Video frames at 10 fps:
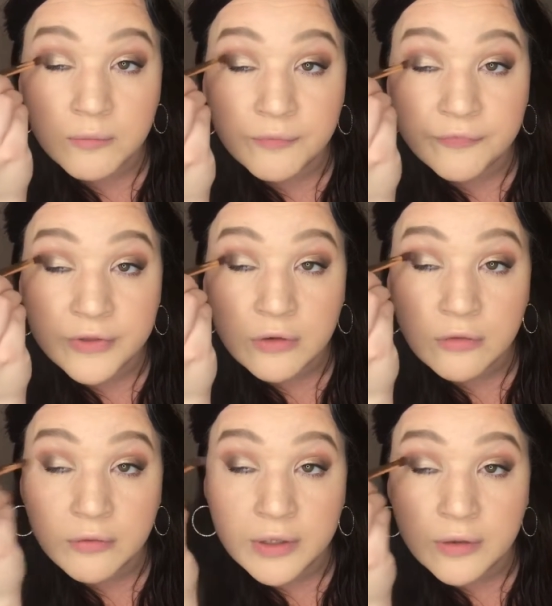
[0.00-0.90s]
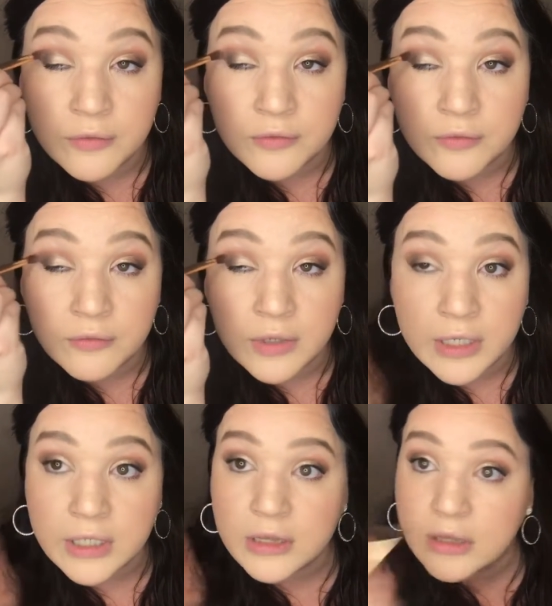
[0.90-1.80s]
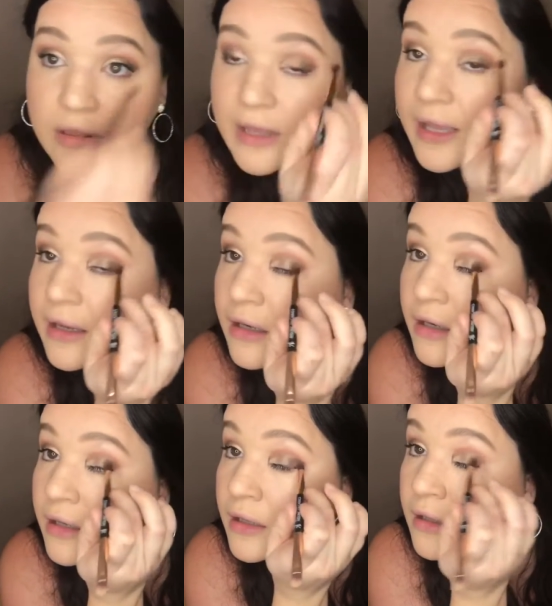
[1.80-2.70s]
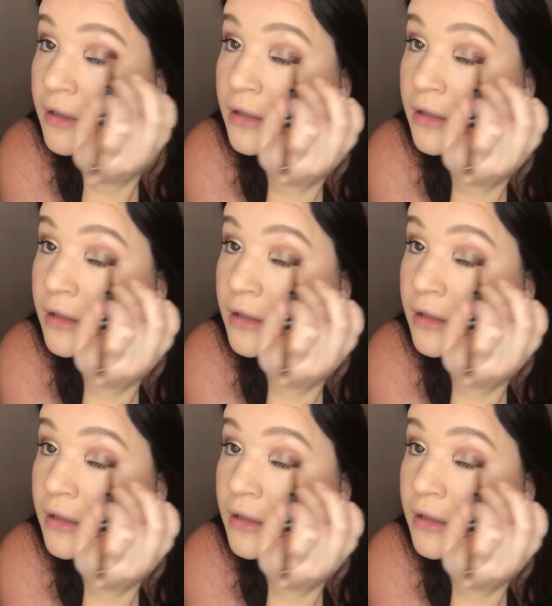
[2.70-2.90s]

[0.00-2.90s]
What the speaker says: fiddle around right in that area